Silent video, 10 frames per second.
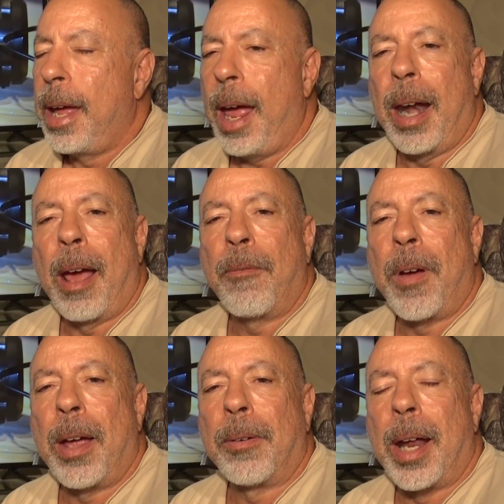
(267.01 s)
And I
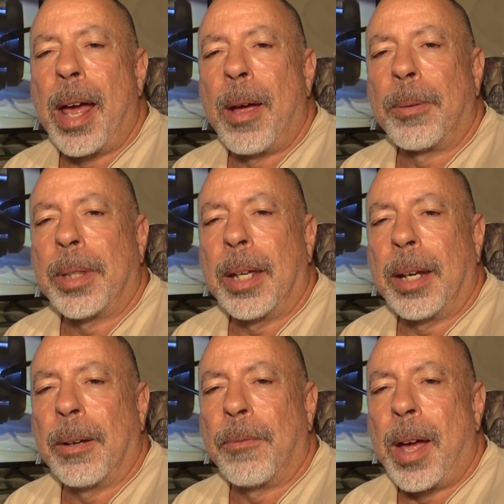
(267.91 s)
found out
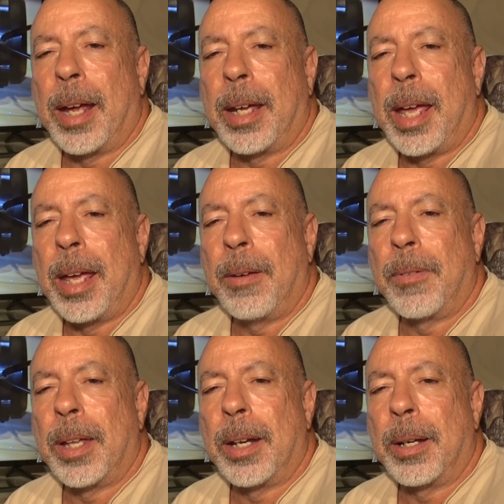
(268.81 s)
that if I gave
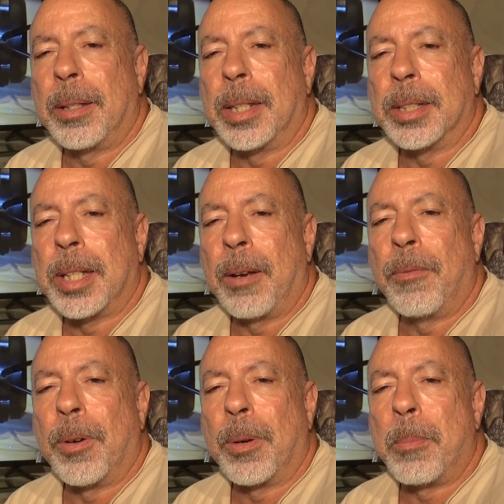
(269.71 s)
this
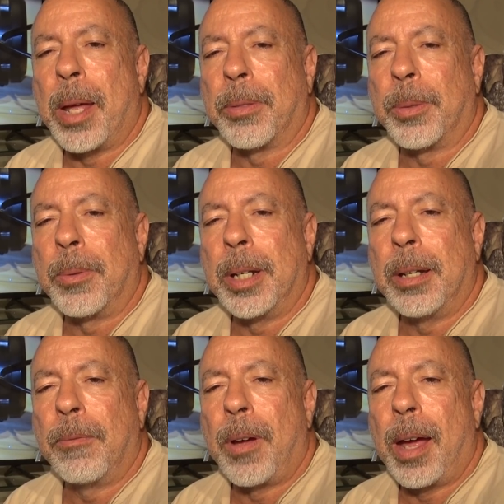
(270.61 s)
headphone about 3
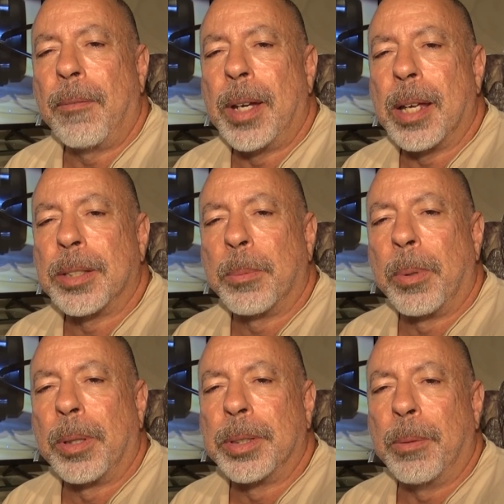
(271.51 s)
to 5
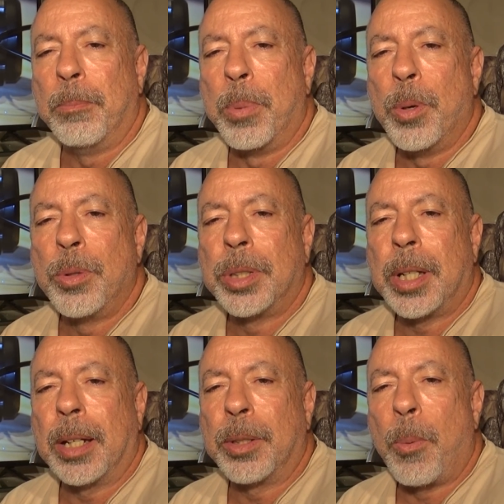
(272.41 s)
decibels of
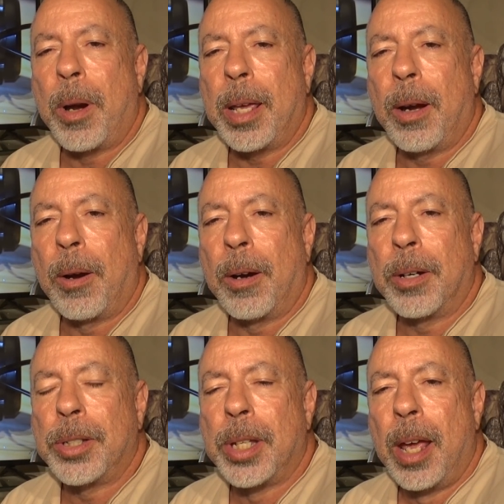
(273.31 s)
boost at 20
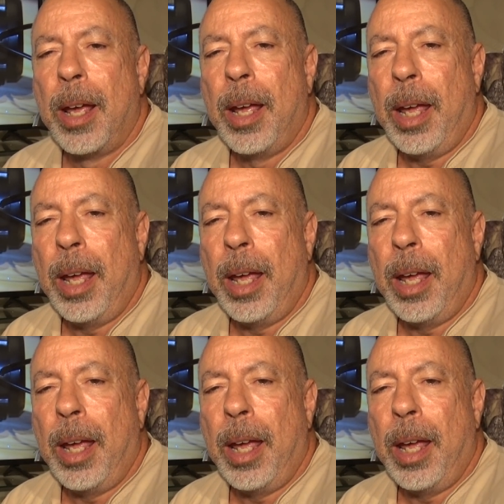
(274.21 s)
hertz,